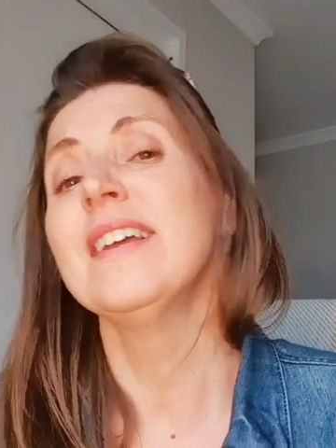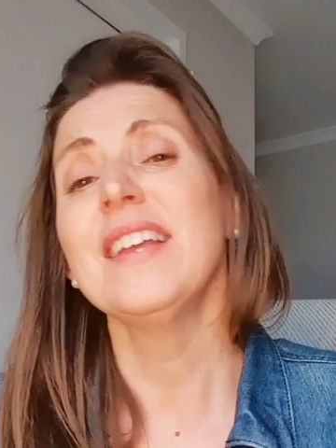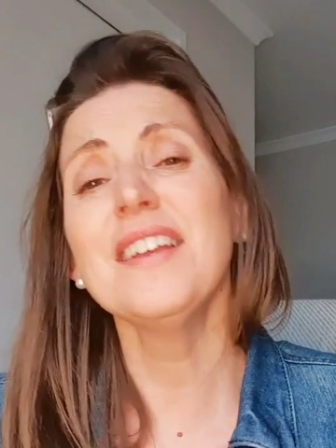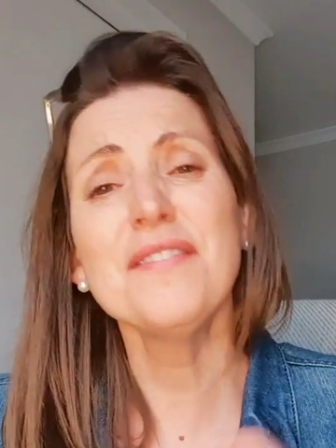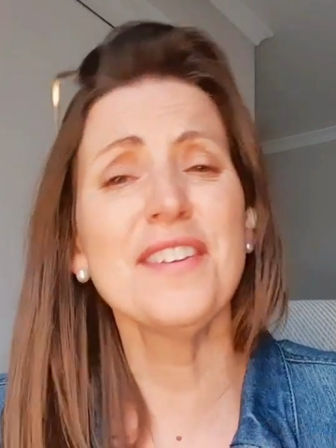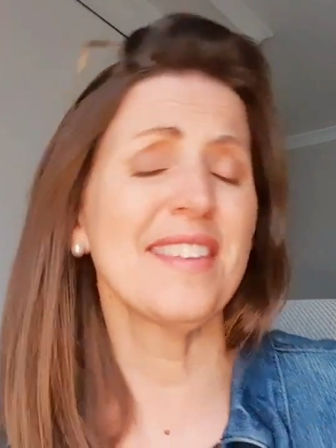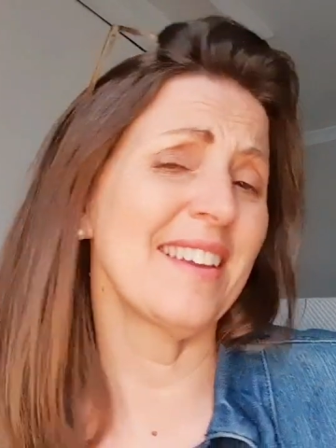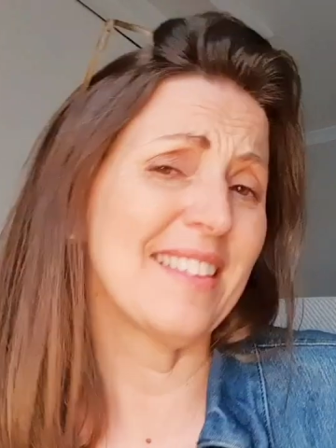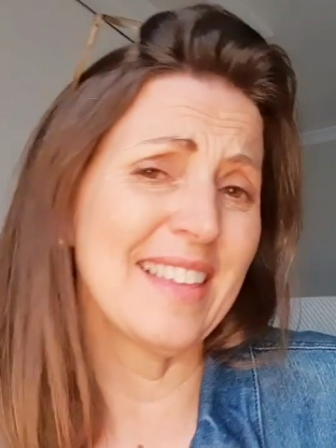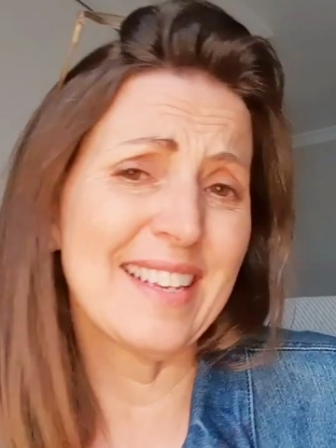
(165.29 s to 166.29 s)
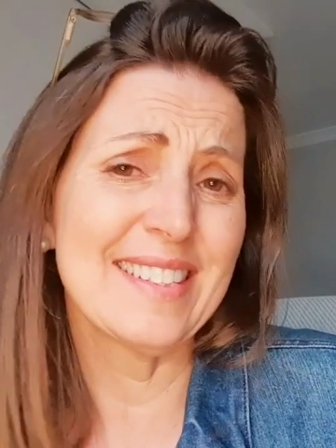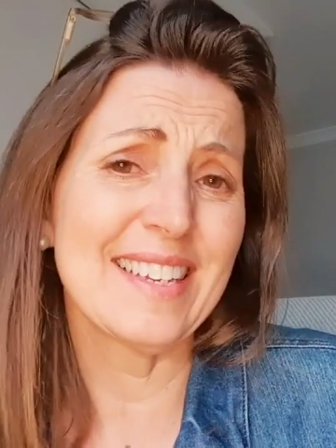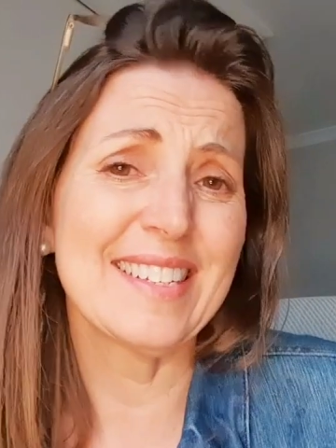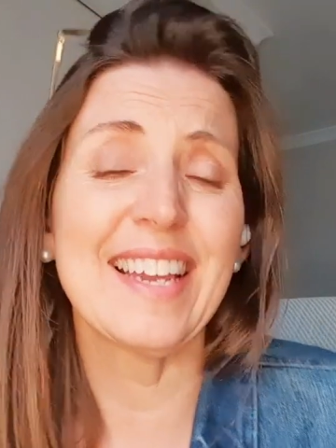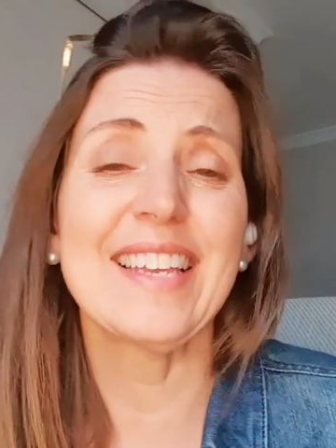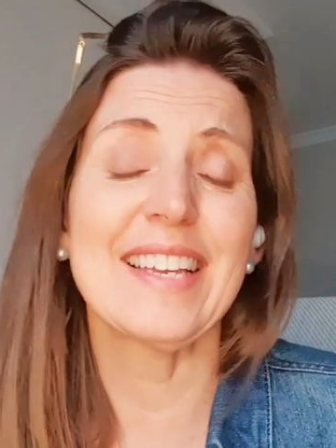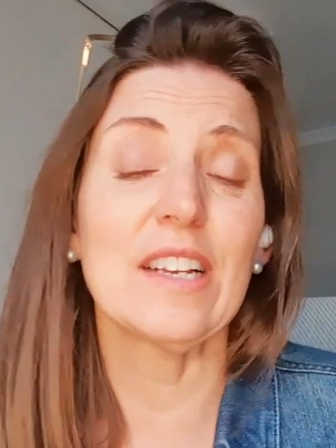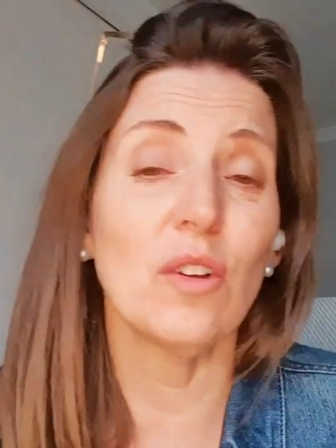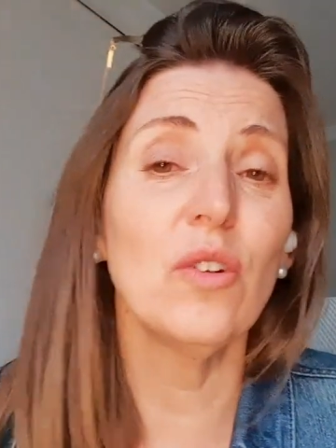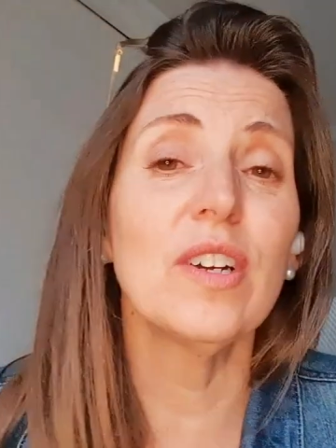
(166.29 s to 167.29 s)
if you think things are
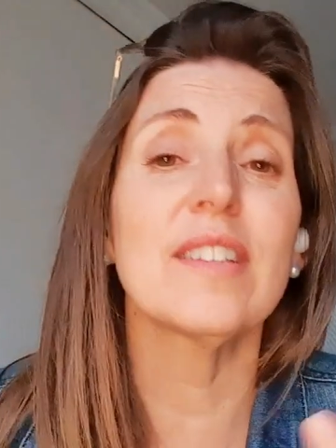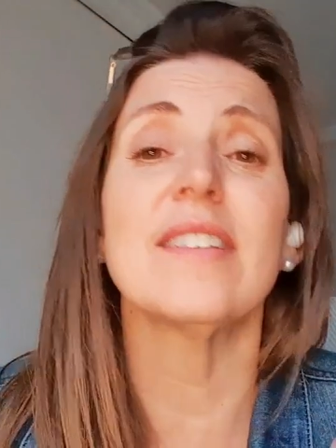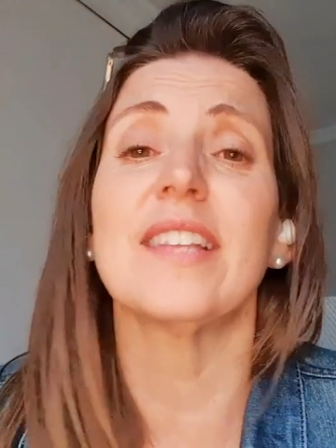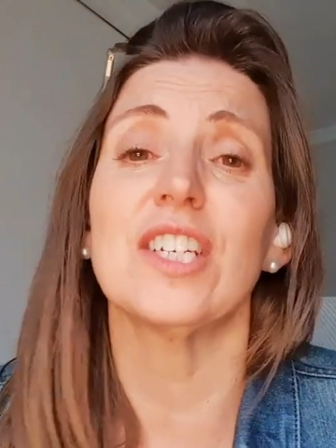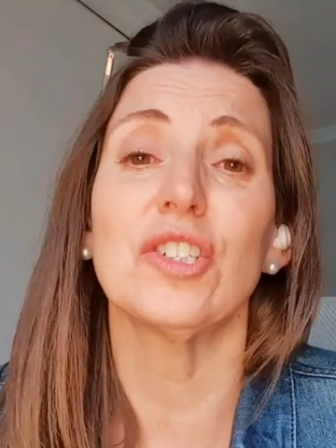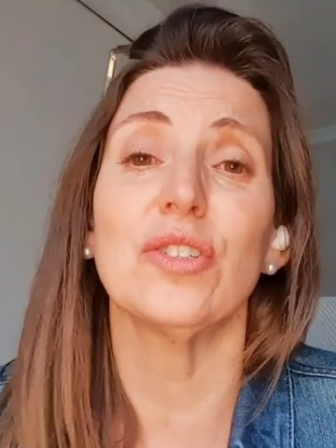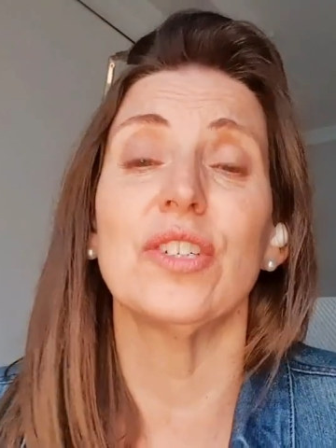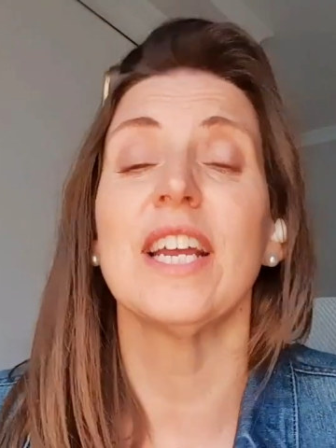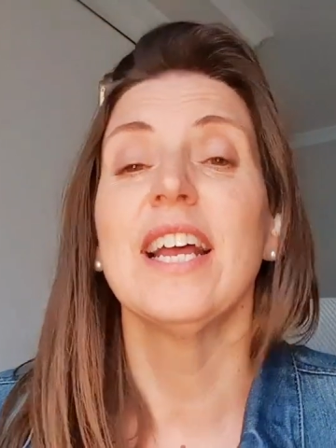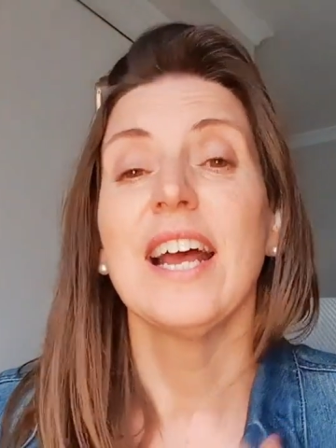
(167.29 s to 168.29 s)
taking longer than they should,